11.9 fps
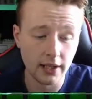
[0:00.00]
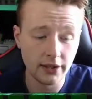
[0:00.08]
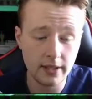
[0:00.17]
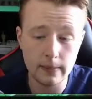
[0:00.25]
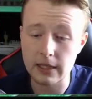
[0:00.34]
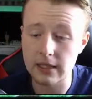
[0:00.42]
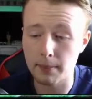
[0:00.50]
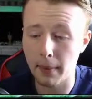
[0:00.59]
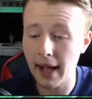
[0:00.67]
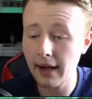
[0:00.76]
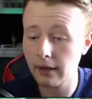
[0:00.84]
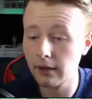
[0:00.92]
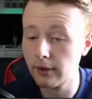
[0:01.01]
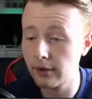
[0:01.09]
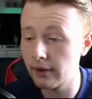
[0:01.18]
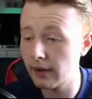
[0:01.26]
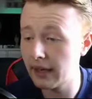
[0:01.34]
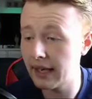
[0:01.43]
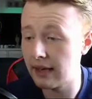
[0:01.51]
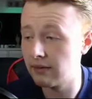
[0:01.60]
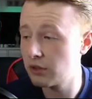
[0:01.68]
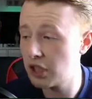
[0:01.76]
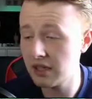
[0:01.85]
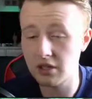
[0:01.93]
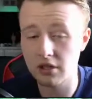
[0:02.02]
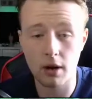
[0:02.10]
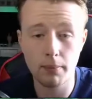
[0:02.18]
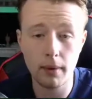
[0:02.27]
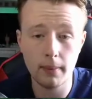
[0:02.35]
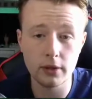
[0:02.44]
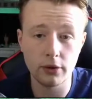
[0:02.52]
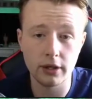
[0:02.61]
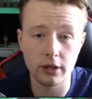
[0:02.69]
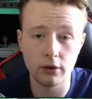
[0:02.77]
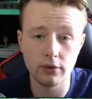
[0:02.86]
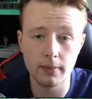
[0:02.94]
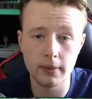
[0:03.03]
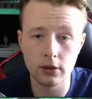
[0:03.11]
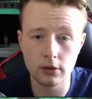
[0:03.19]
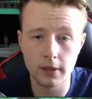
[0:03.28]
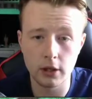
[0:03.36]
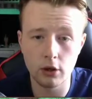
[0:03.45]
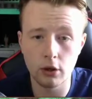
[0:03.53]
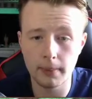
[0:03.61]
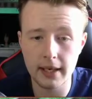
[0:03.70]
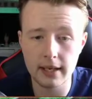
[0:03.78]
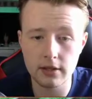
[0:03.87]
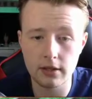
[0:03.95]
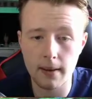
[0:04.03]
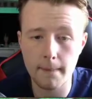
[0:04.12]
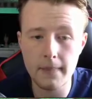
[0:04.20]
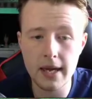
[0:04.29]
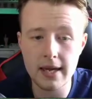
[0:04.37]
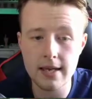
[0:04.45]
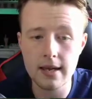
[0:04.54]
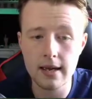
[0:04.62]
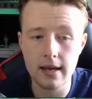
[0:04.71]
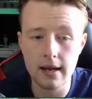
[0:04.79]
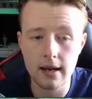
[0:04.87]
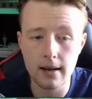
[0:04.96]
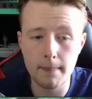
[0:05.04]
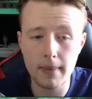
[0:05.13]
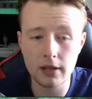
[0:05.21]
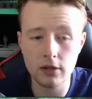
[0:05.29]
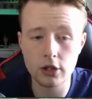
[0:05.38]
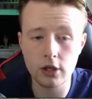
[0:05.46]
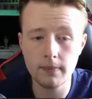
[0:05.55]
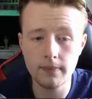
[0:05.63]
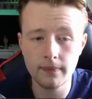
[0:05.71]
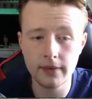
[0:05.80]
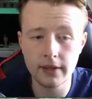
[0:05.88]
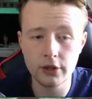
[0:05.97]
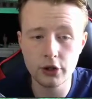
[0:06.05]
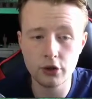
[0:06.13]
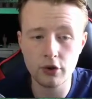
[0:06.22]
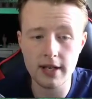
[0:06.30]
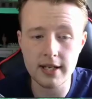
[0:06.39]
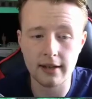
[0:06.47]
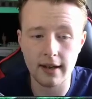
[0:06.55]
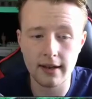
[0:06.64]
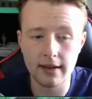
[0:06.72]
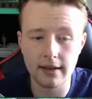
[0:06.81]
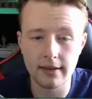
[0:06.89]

team season pack, again, chances are probably nothing good from the Ultimate Cup. It is going to be Belgium, striker.